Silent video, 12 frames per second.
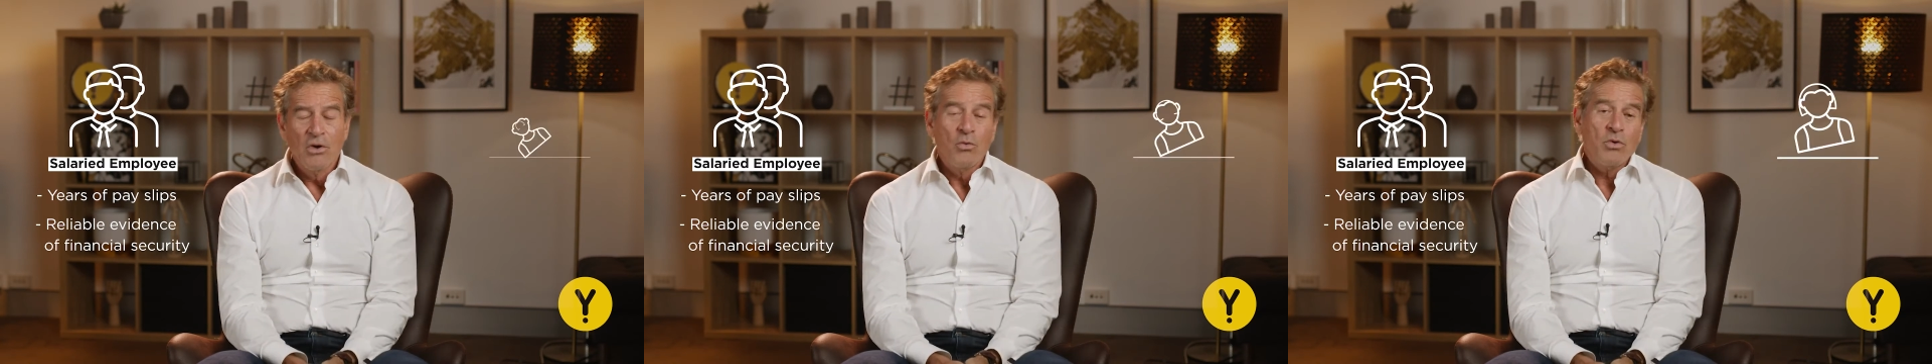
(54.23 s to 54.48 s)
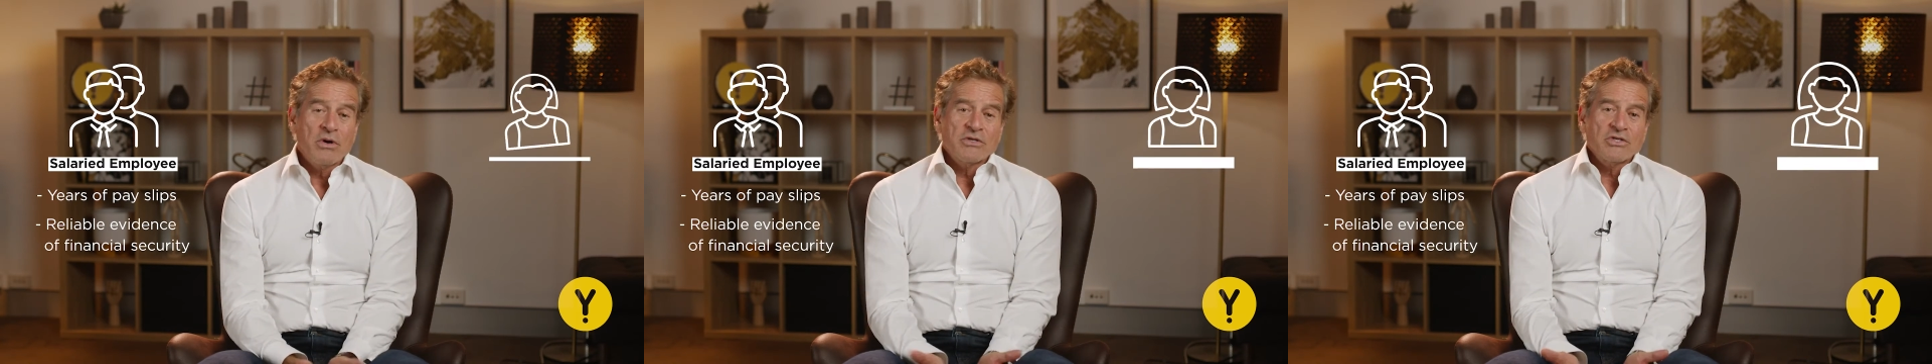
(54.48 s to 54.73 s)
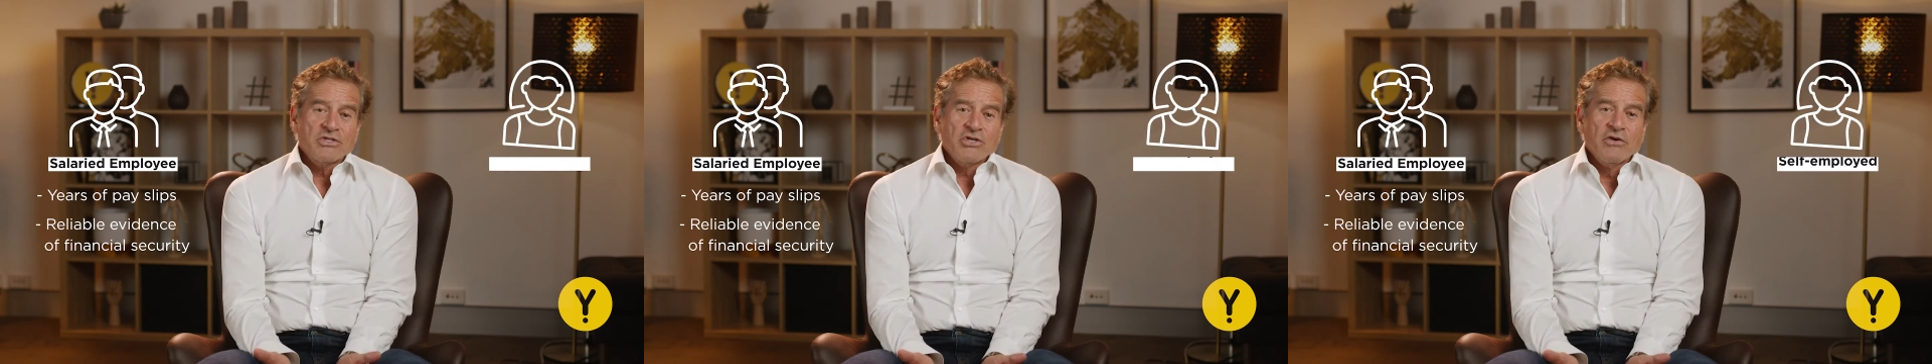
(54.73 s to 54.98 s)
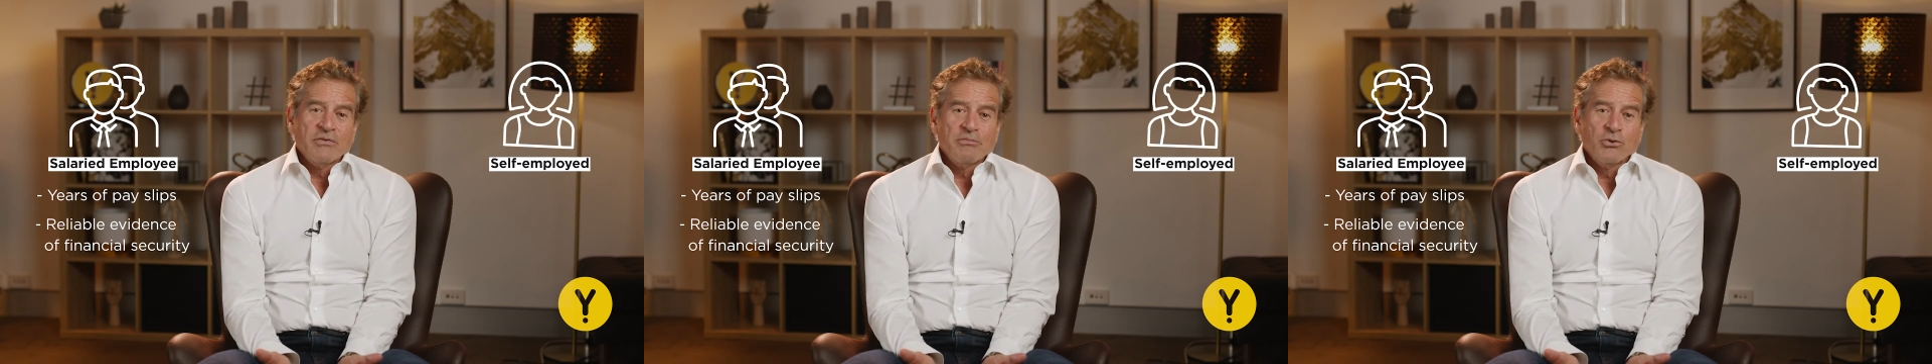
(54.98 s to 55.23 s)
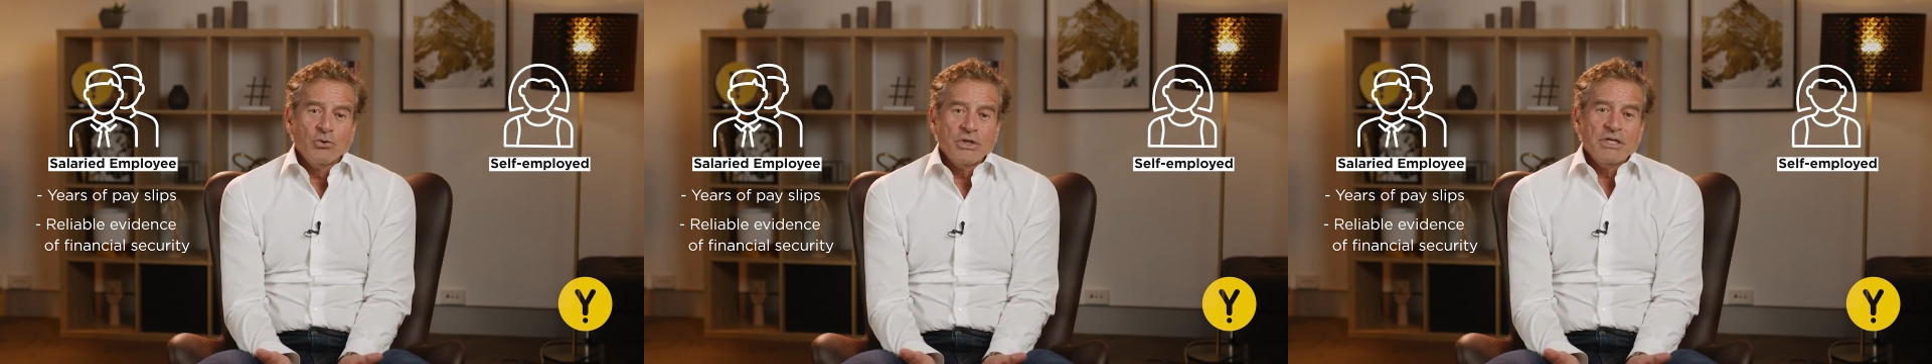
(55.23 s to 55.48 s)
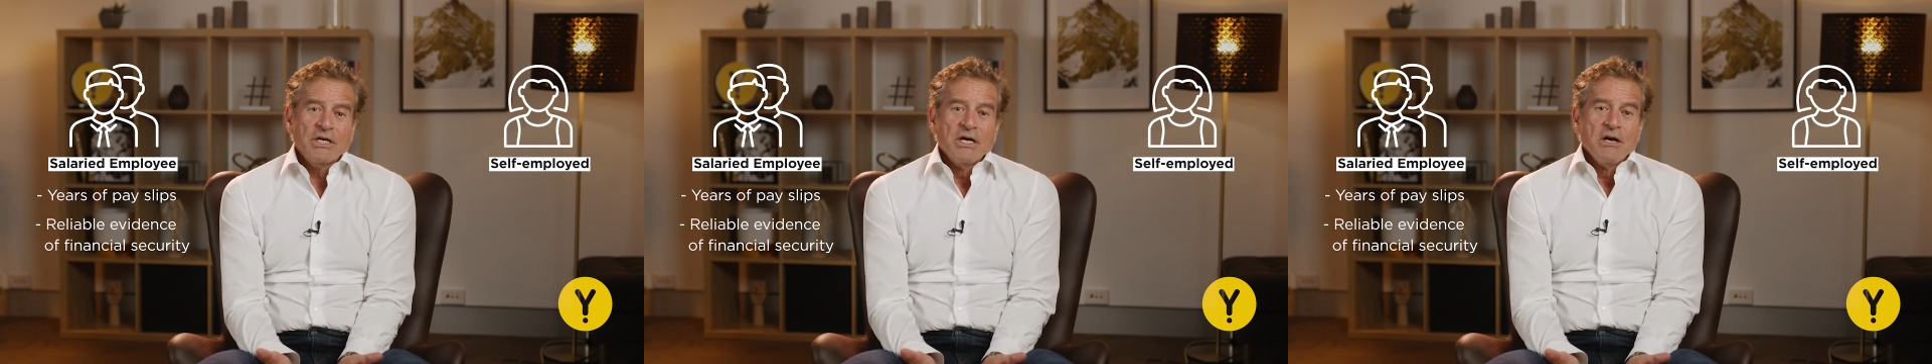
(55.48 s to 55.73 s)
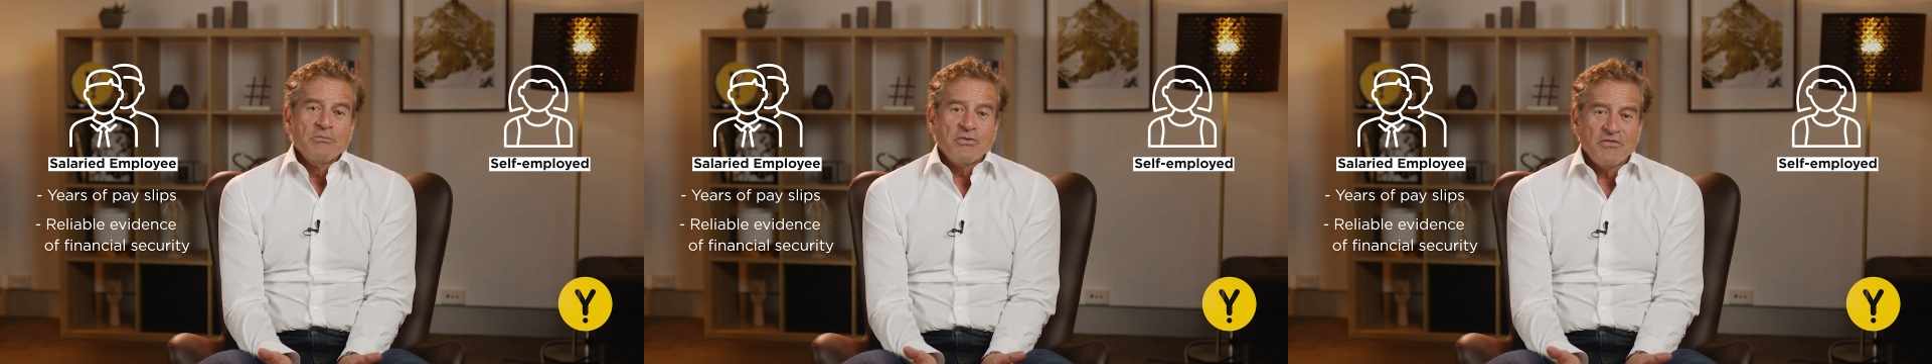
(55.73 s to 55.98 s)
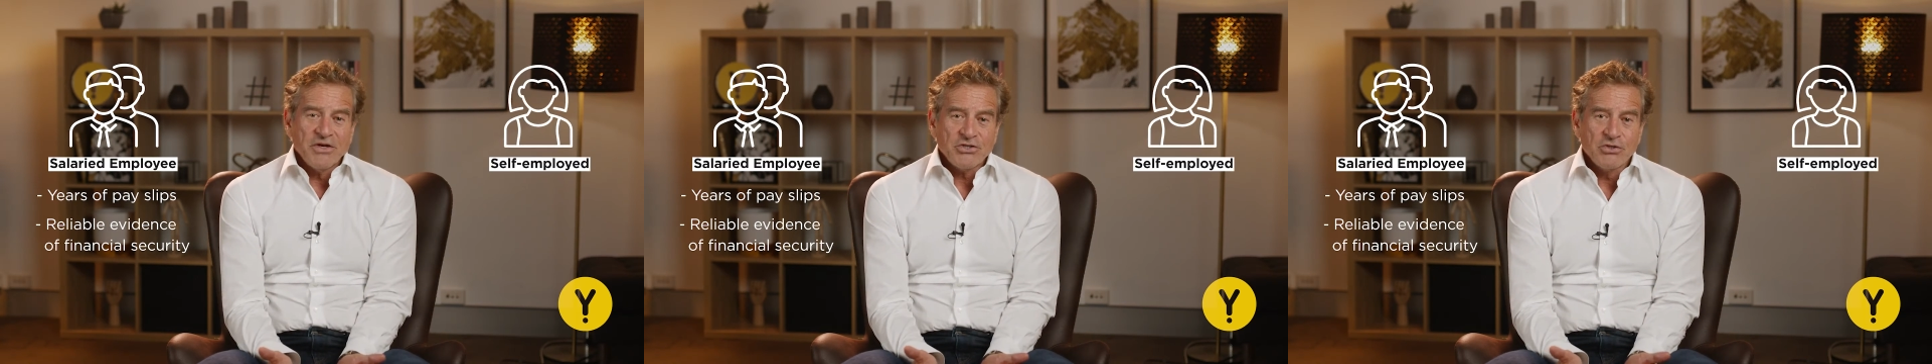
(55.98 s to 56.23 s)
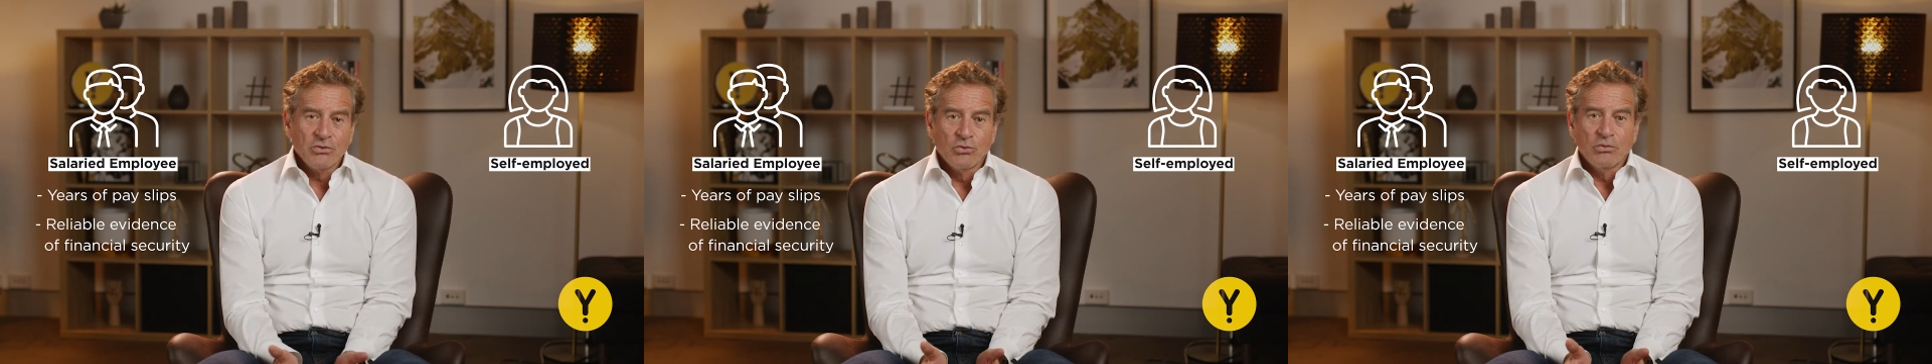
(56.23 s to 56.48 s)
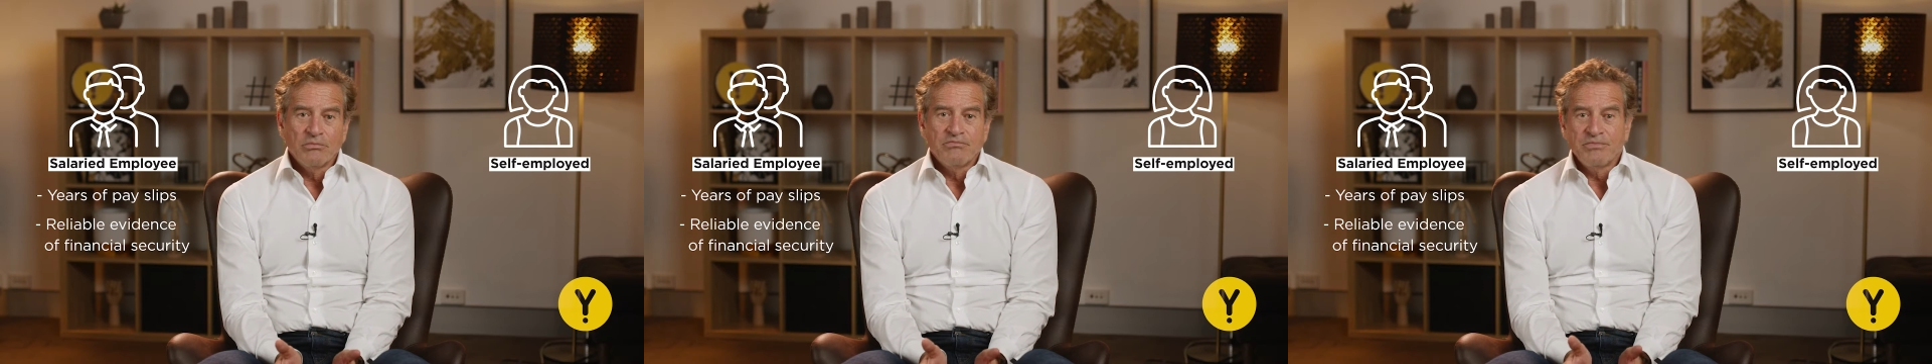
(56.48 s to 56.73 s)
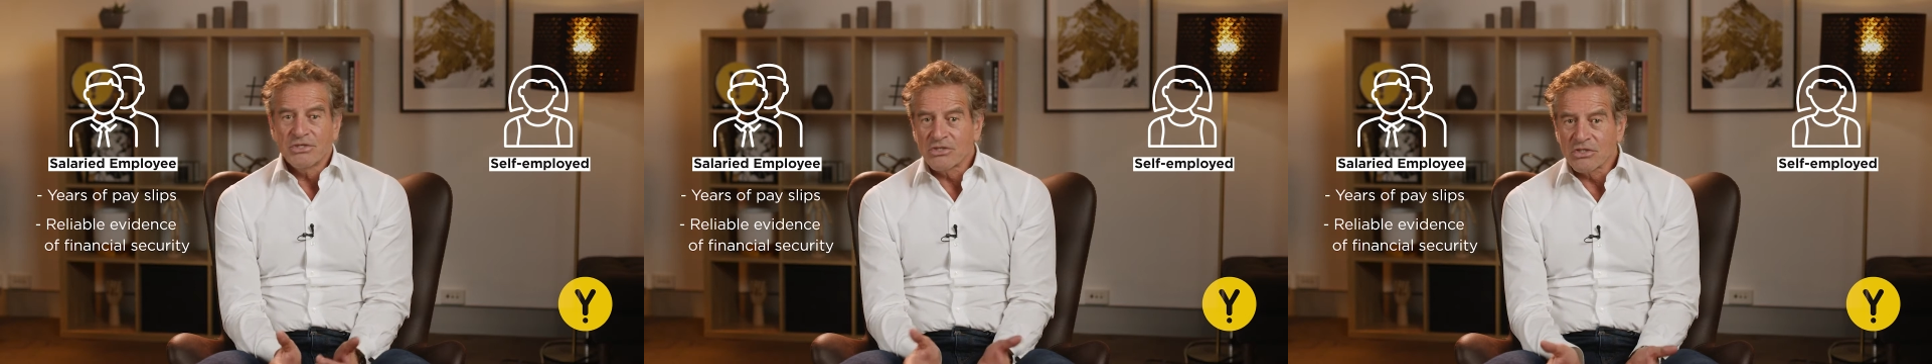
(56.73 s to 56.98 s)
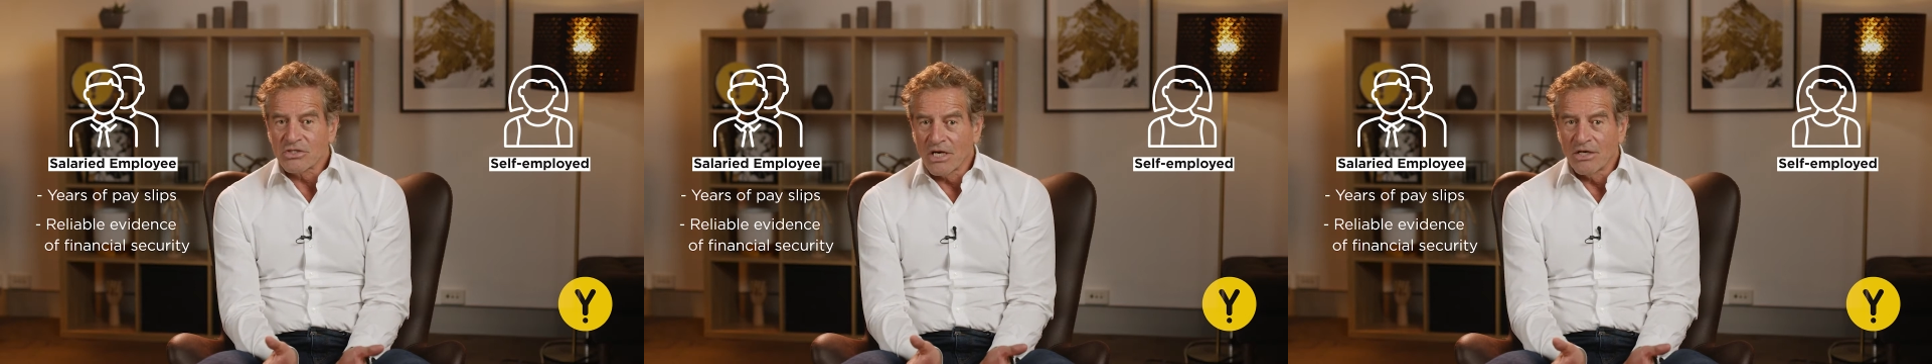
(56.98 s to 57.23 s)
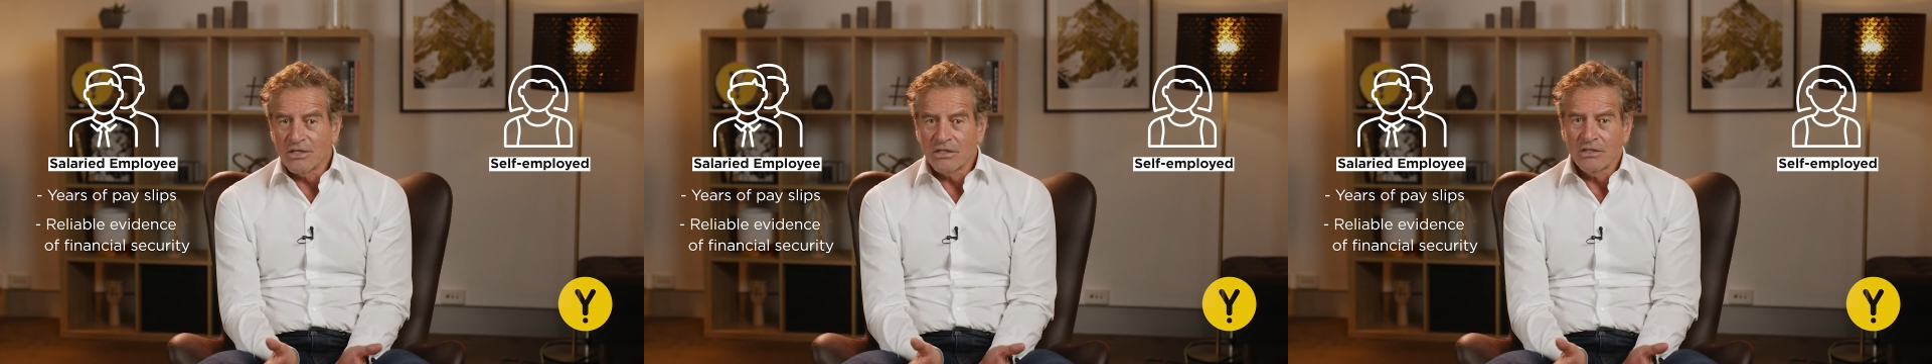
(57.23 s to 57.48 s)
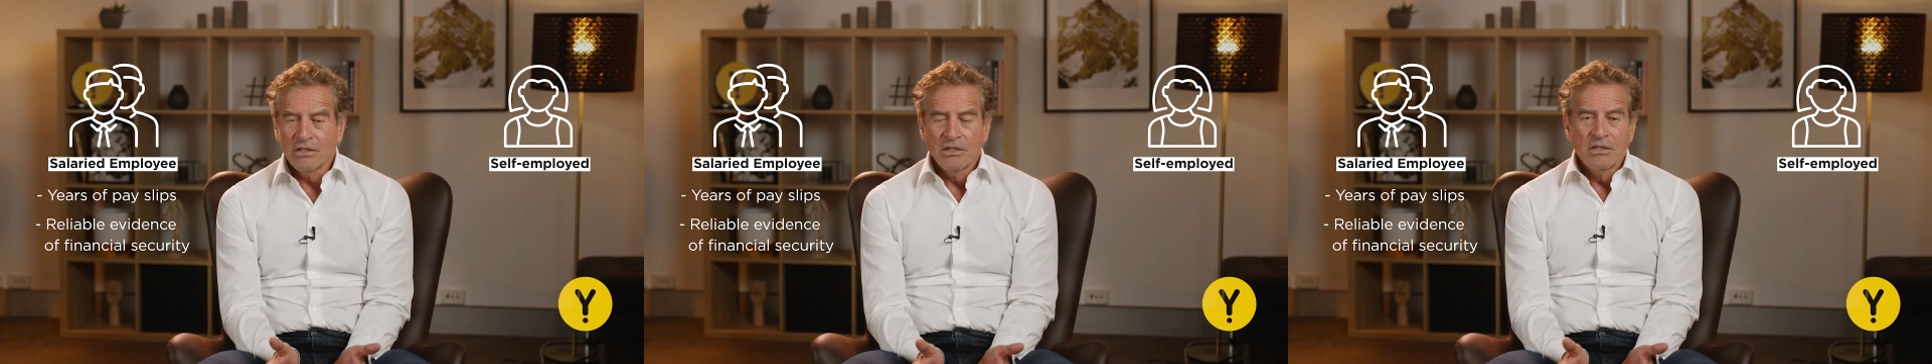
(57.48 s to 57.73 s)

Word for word: Whereas a self-employed professional or business owner